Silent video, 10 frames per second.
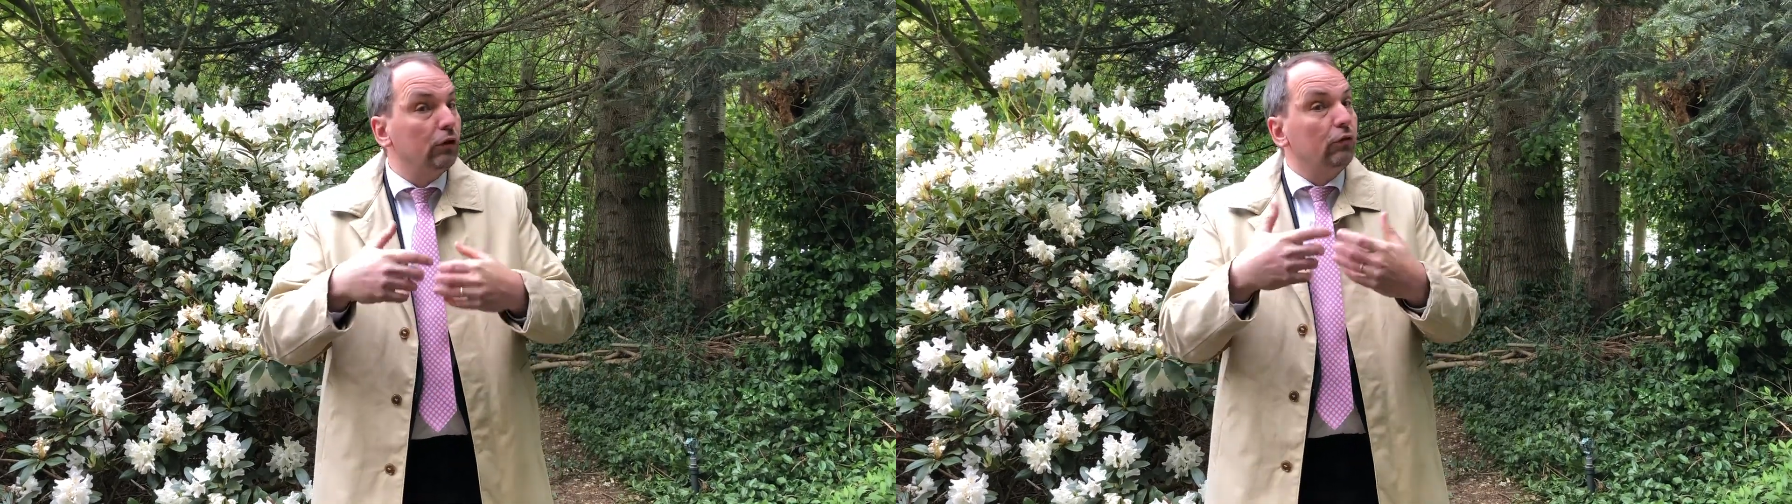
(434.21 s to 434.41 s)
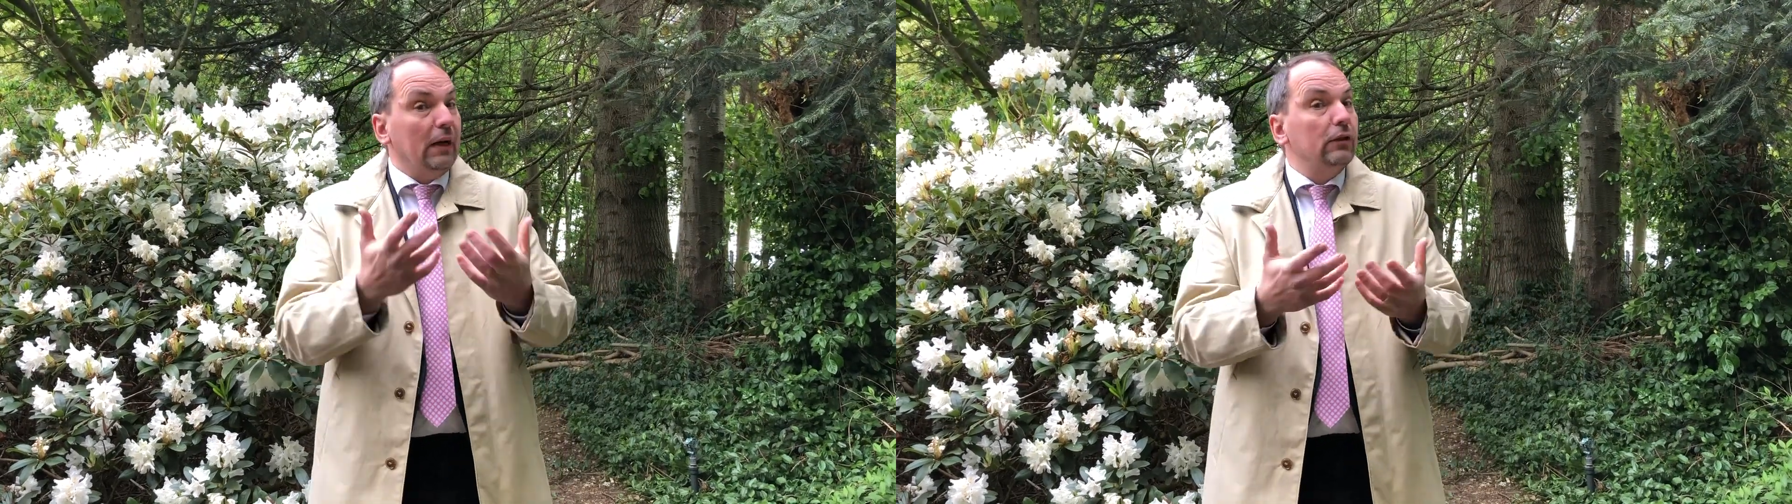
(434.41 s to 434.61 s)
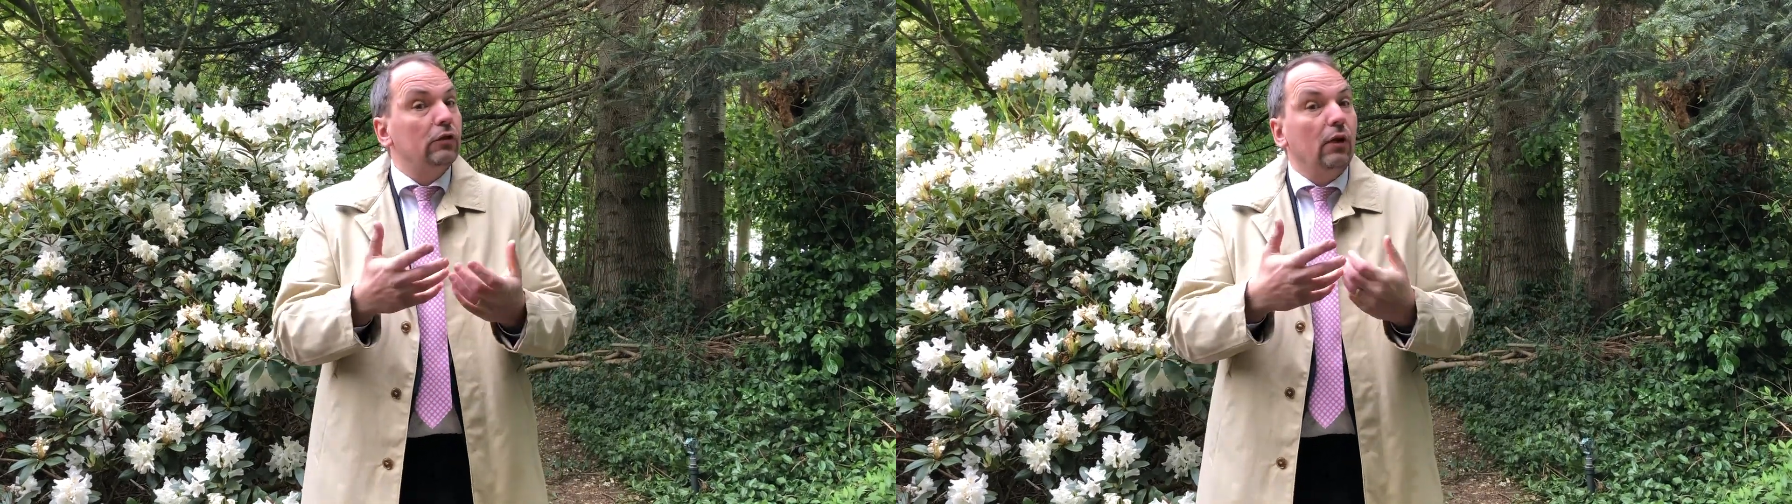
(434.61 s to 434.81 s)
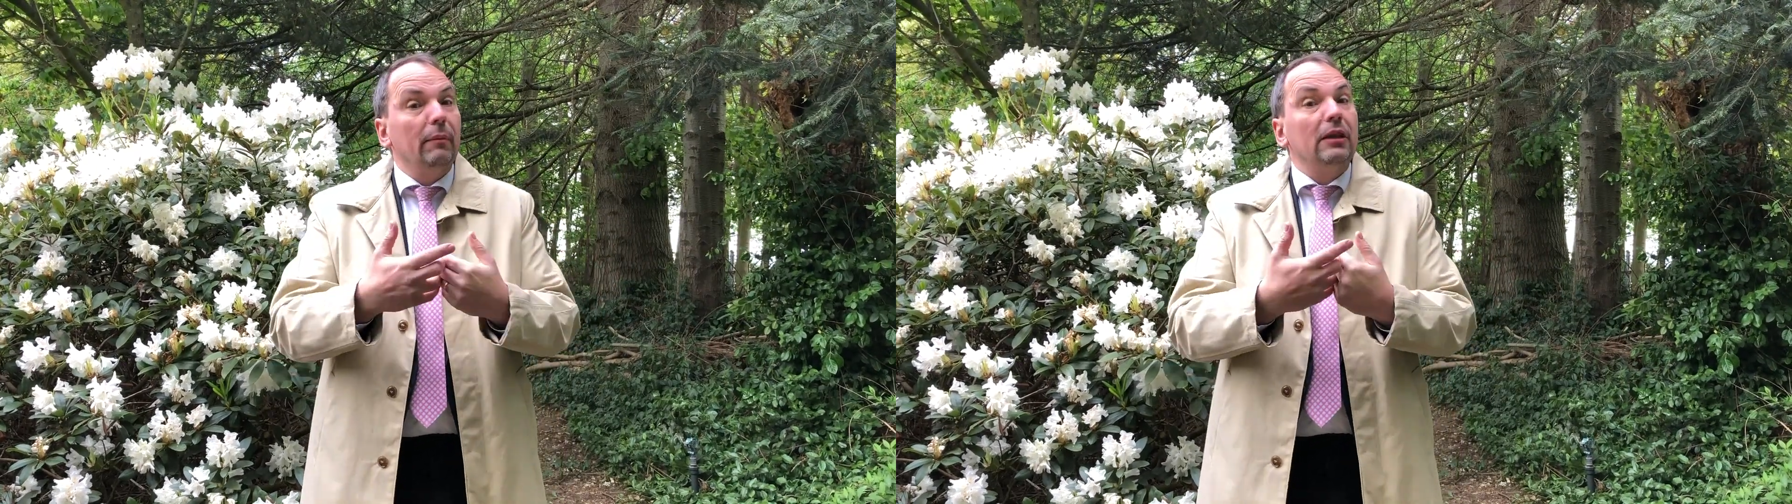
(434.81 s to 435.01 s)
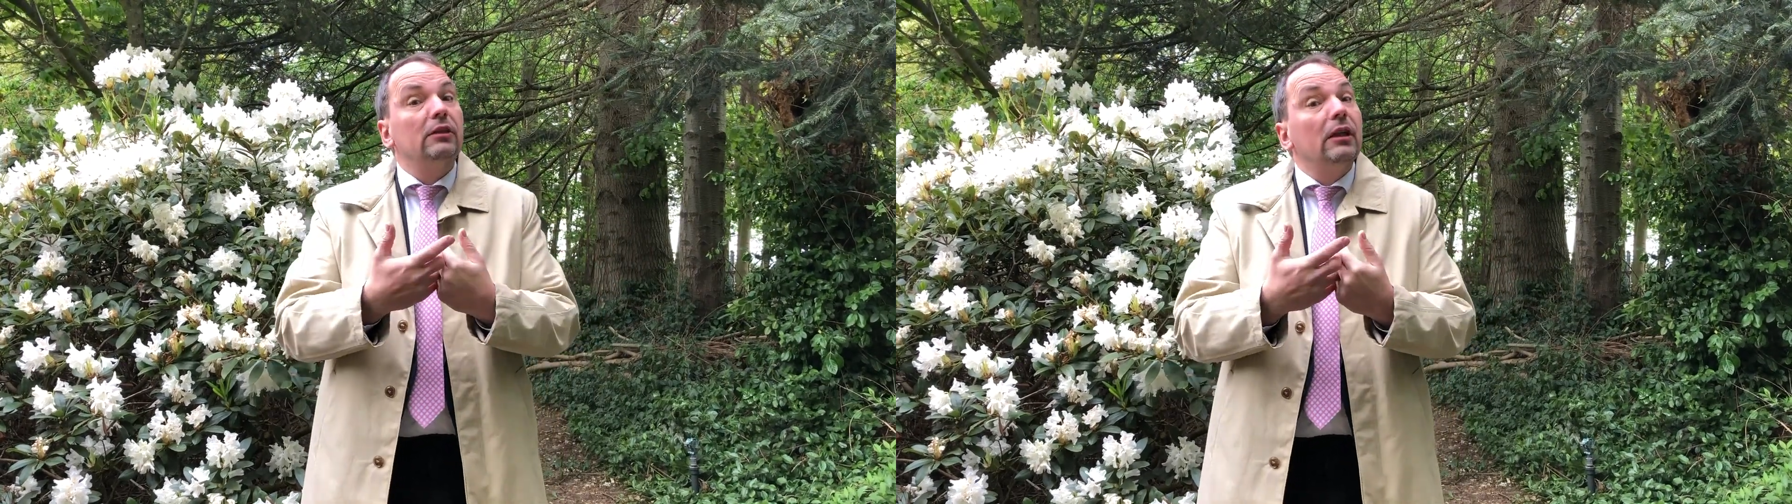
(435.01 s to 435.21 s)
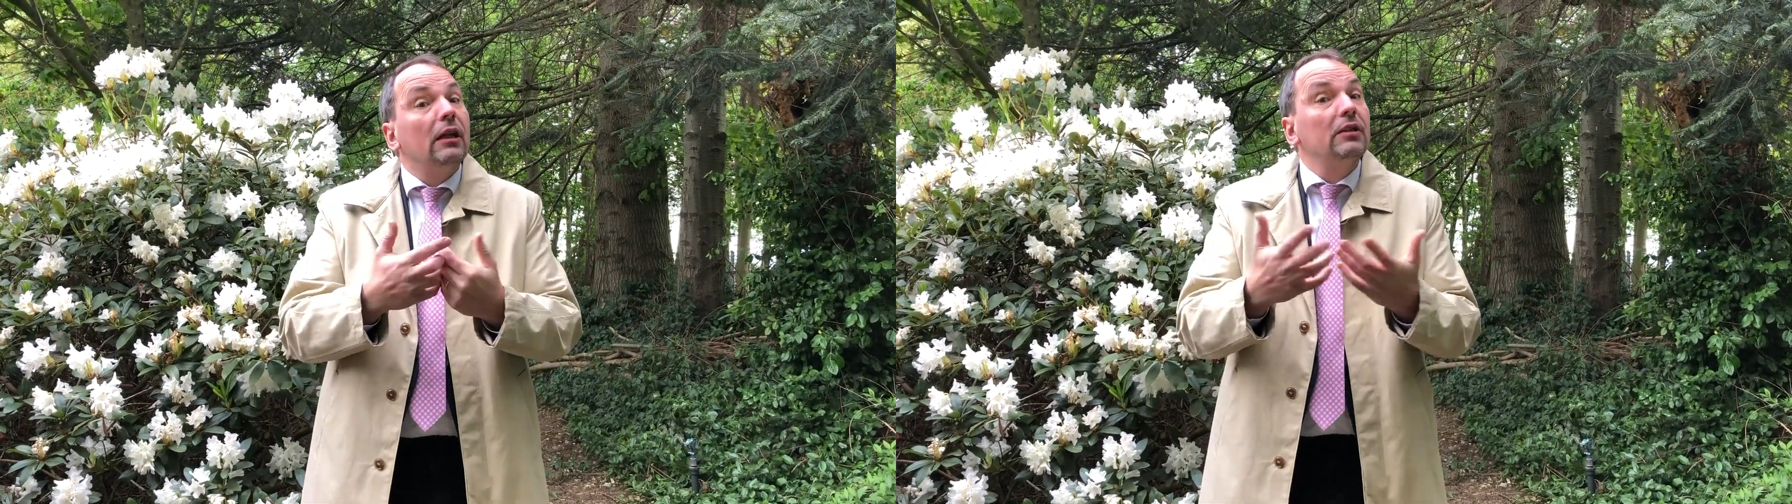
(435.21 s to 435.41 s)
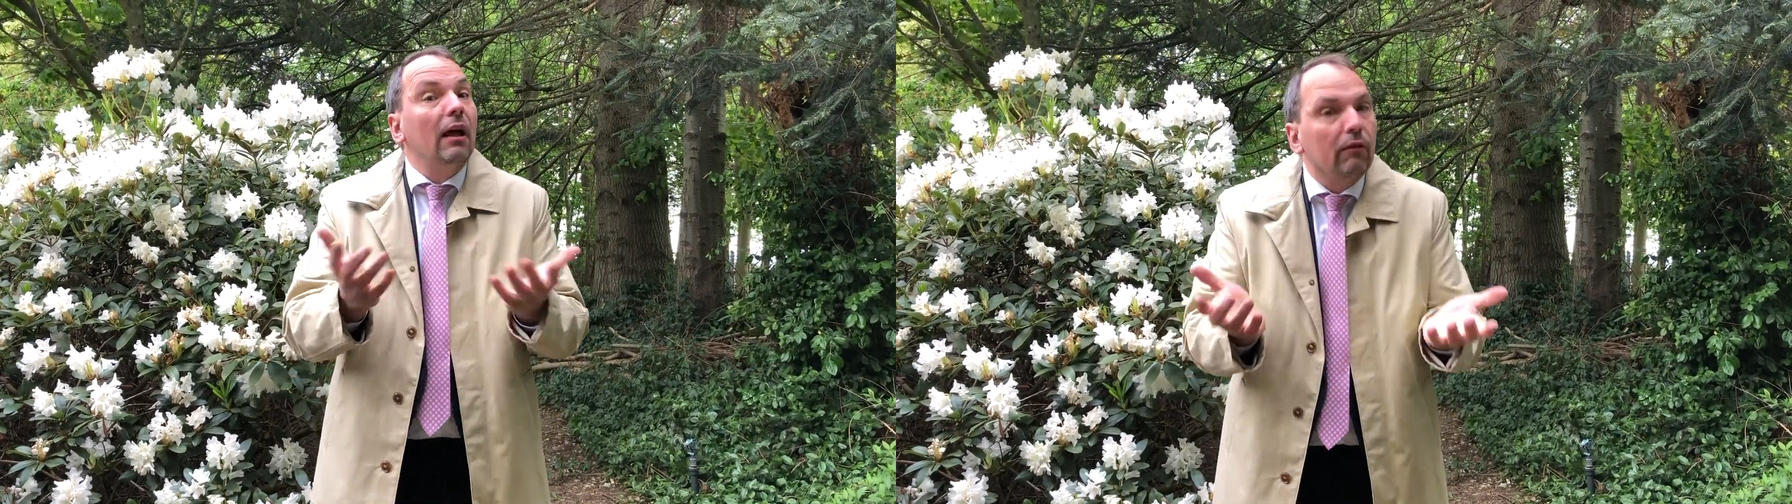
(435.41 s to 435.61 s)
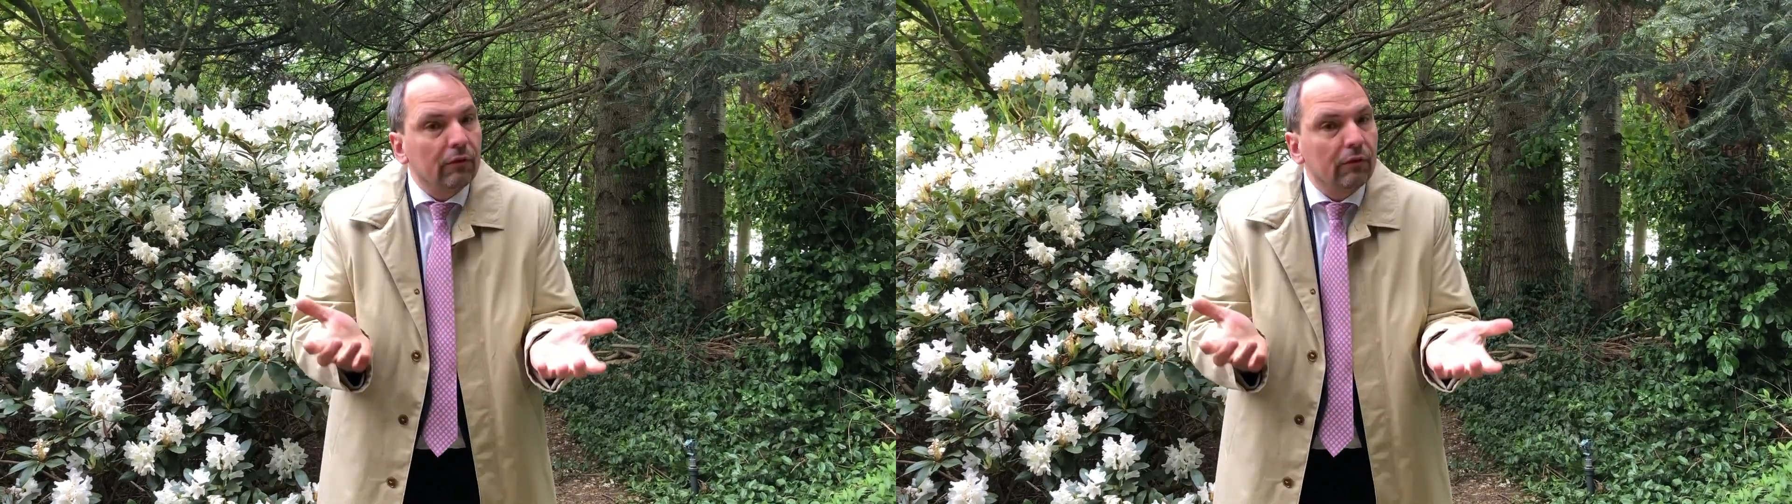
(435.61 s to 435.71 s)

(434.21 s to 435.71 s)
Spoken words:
train is managing itself.